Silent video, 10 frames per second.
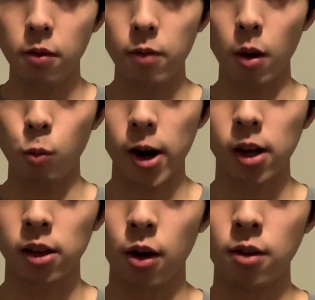if I'm wearing
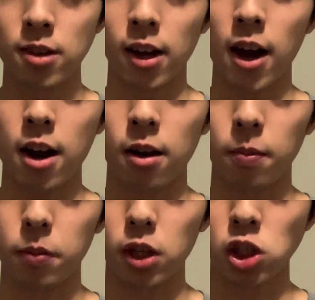clothes that kind of
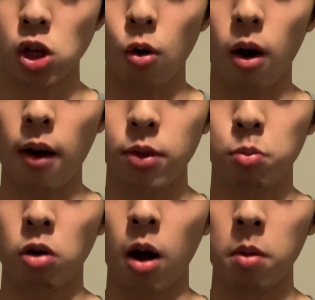show off the
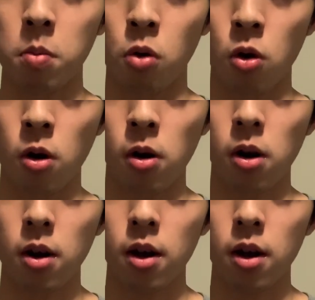problem more,